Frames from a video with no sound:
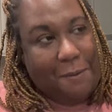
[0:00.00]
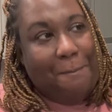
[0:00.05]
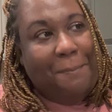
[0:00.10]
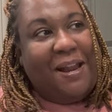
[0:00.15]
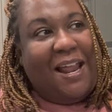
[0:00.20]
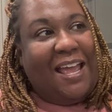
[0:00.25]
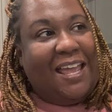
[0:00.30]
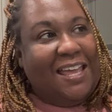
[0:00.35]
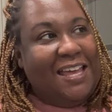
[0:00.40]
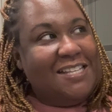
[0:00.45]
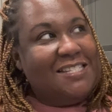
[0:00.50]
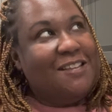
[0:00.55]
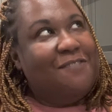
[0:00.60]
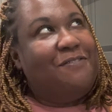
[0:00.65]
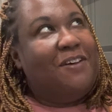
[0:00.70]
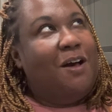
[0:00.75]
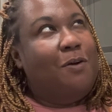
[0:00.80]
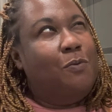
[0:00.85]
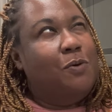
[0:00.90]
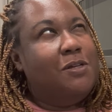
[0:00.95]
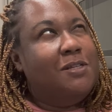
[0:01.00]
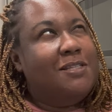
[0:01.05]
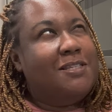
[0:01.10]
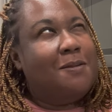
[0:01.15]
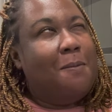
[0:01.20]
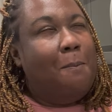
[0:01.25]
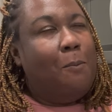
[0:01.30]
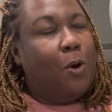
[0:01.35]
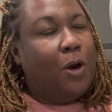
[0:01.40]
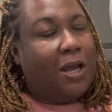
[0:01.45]
But I guess if I
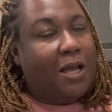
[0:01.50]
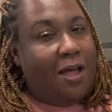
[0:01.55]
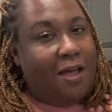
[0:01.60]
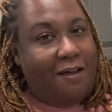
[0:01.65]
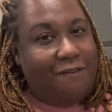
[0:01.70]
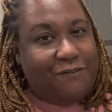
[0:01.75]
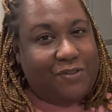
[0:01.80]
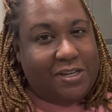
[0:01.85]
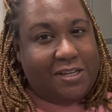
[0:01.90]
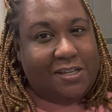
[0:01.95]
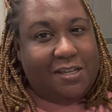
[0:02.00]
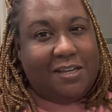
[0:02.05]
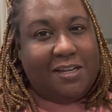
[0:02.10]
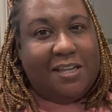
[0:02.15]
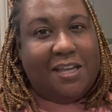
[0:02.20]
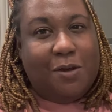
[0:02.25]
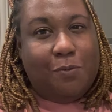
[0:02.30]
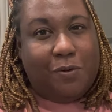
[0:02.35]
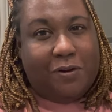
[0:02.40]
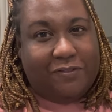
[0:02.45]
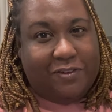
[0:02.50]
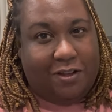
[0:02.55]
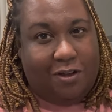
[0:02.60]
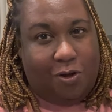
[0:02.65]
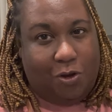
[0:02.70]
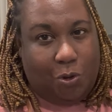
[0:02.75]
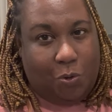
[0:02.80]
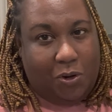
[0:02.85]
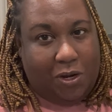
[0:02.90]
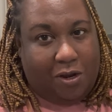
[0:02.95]
was more confident, it would have
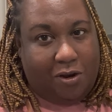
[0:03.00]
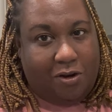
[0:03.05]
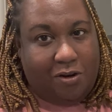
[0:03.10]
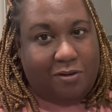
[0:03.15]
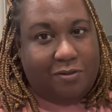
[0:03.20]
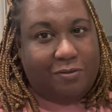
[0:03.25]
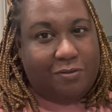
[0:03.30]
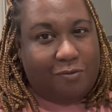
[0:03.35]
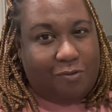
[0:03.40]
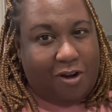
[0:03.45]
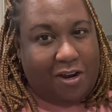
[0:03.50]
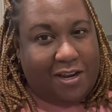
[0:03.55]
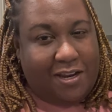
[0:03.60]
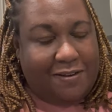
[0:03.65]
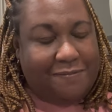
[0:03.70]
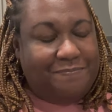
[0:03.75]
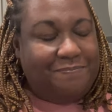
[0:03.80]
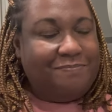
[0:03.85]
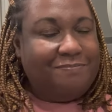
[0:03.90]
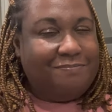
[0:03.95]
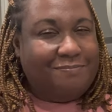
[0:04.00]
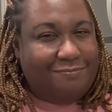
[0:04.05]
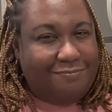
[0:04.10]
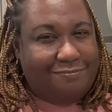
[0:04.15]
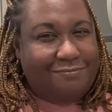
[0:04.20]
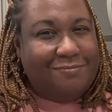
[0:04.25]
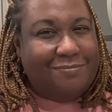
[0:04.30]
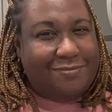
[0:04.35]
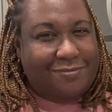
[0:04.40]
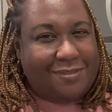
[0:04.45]
gone quicker, right?
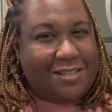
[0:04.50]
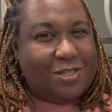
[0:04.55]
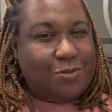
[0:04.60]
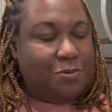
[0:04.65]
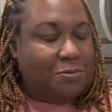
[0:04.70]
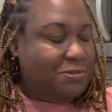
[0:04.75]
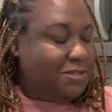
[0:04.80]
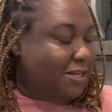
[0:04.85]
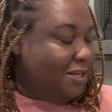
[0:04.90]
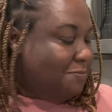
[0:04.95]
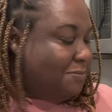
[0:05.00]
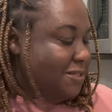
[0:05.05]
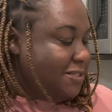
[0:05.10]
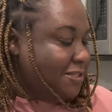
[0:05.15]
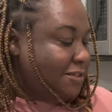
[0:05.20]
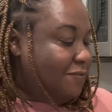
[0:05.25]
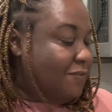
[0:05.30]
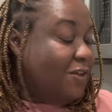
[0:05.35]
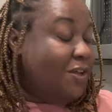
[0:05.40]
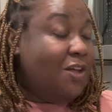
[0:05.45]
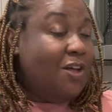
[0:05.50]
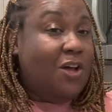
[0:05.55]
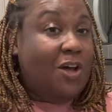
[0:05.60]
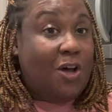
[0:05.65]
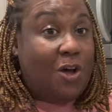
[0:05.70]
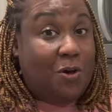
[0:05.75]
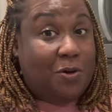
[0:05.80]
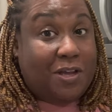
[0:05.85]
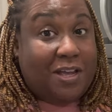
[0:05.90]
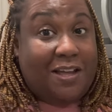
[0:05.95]
That's what I'm telling myself.
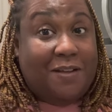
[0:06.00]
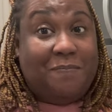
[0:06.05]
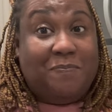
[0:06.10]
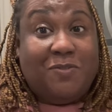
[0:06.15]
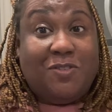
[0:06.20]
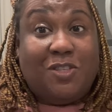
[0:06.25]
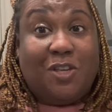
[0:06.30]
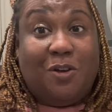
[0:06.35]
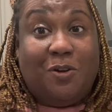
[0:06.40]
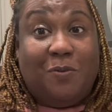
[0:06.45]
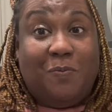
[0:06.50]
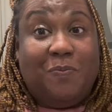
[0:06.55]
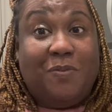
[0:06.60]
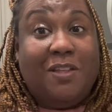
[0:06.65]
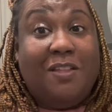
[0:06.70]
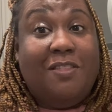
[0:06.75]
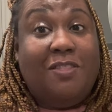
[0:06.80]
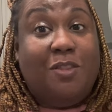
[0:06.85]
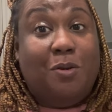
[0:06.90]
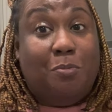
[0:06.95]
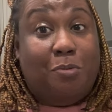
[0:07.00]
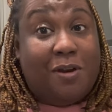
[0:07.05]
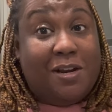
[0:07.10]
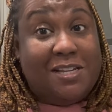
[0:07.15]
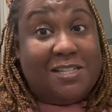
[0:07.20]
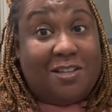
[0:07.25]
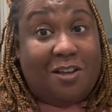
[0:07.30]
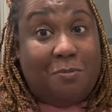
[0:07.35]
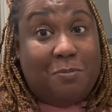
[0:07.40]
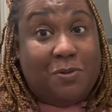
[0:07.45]
Okay, so the bread
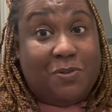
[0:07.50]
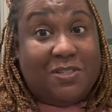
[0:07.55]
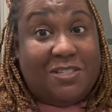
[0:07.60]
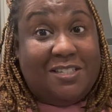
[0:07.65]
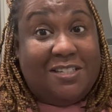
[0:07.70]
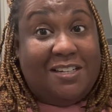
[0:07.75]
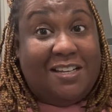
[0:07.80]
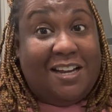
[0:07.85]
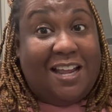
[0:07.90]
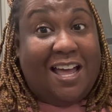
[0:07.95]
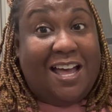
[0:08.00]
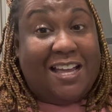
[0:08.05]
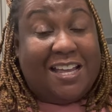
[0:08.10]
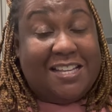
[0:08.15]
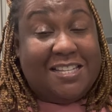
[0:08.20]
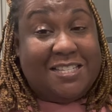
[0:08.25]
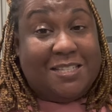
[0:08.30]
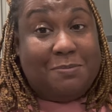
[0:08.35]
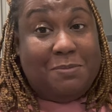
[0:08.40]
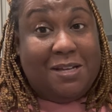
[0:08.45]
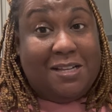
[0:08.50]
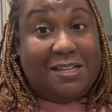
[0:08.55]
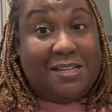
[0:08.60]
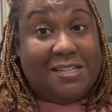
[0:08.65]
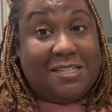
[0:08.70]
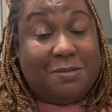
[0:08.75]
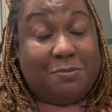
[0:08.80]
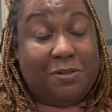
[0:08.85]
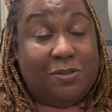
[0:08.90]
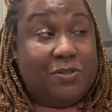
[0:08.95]
is almost done. I can smell it.
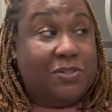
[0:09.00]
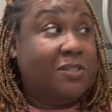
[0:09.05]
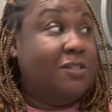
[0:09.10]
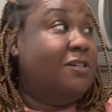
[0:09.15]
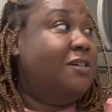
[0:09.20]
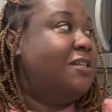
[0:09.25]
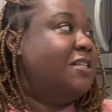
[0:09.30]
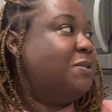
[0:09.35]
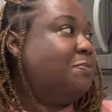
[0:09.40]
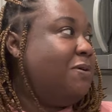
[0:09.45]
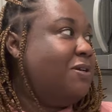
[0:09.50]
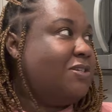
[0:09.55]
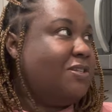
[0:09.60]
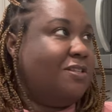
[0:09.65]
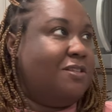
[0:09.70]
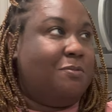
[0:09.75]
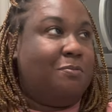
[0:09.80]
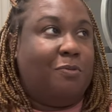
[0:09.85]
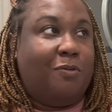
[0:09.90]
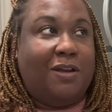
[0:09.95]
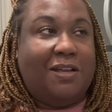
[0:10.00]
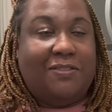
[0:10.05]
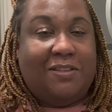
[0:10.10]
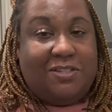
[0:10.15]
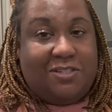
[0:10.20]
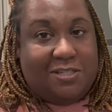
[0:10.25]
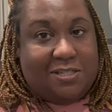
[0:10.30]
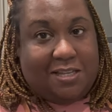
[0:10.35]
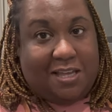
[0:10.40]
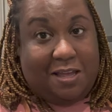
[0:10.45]
It smells good, especially the bread that
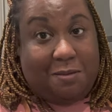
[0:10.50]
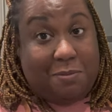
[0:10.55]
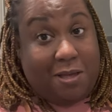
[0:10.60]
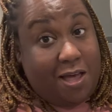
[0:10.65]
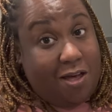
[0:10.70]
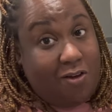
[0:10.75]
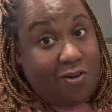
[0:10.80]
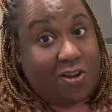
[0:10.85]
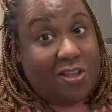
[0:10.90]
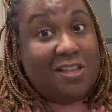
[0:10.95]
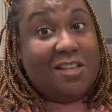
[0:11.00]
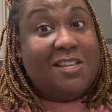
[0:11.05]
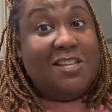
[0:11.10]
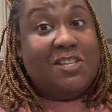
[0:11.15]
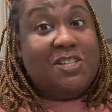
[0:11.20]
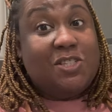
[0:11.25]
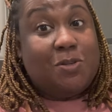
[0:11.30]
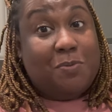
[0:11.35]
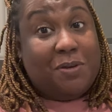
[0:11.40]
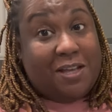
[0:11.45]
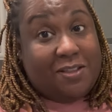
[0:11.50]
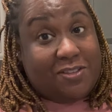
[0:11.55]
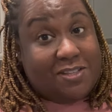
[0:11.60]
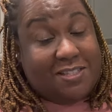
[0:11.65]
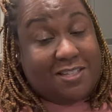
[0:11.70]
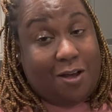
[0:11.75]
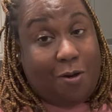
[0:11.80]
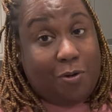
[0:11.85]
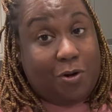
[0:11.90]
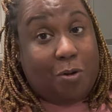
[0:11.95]
just came out. So we got the
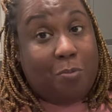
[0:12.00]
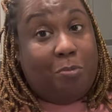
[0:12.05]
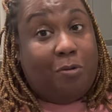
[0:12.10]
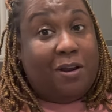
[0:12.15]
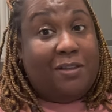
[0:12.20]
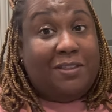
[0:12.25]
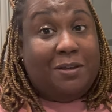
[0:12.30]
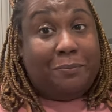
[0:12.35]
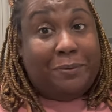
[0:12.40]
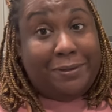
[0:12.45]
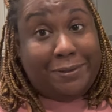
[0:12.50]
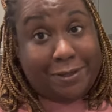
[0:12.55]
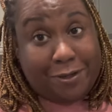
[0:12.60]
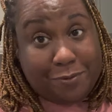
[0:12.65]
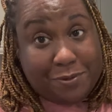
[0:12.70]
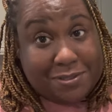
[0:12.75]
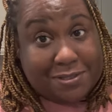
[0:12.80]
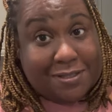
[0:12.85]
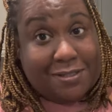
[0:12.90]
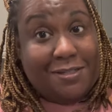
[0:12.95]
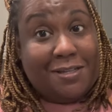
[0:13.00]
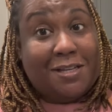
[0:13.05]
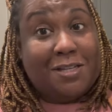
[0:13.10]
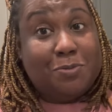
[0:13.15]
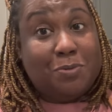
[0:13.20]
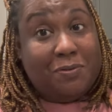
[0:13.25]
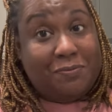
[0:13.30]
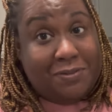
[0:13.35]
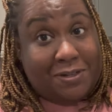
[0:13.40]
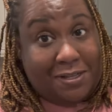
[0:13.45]
sourdough bread that we know is good
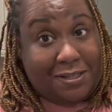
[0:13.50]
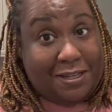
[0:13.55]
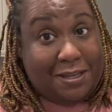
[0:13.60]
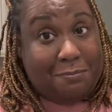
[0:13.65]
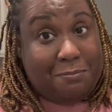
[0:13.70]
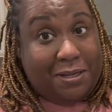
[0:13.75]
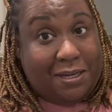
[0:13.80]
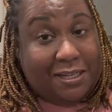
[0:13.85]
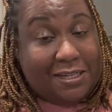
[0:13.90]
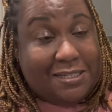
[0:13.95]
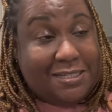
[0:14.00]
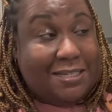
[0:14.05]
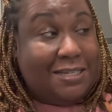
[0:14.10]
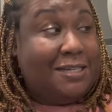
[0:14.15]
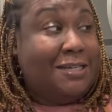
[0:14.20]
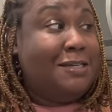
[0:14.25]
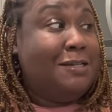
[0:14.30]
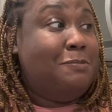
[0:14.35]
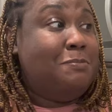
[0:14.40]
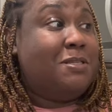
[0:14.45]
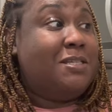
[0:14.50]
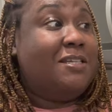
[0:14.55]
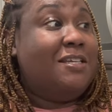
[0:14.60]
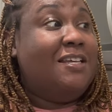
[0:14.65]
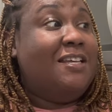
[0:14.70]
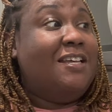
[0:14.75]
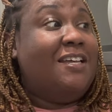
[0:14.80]
because we've done that many a times.